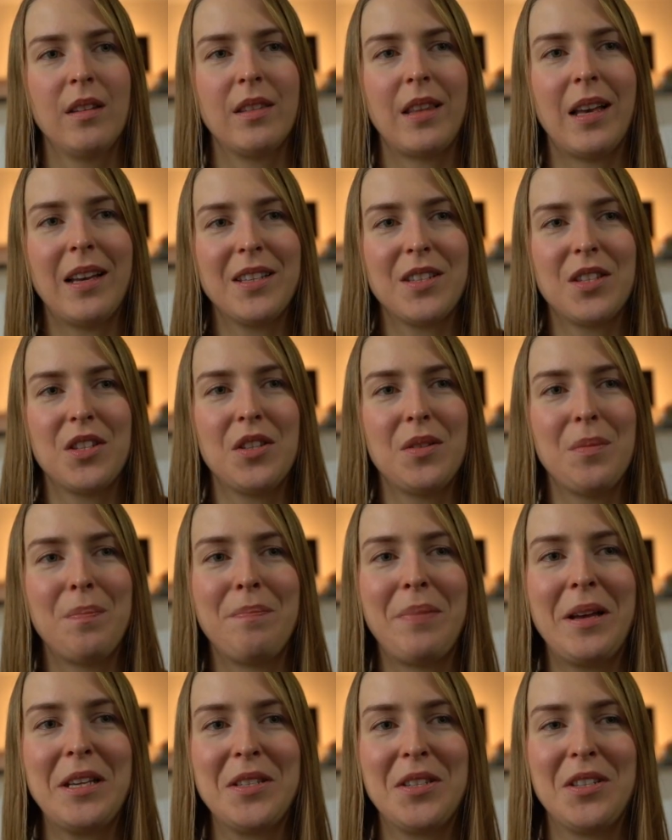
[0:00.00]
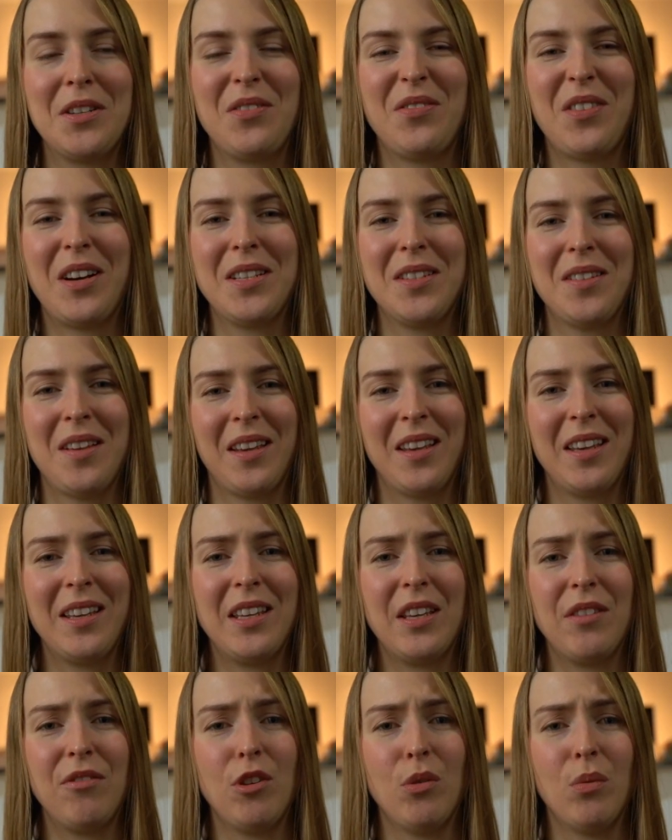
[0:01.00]
That's the best advice I can
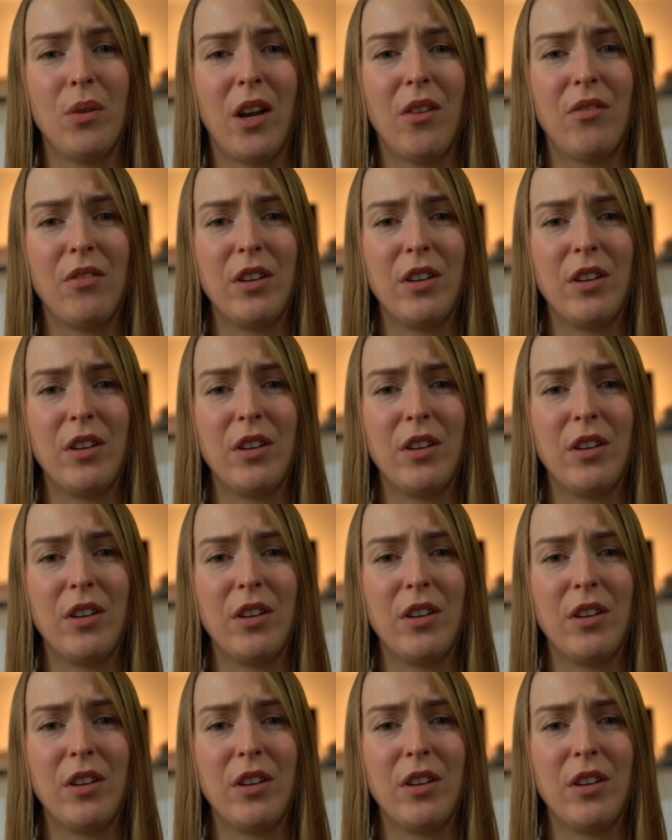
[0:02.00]
give you, and I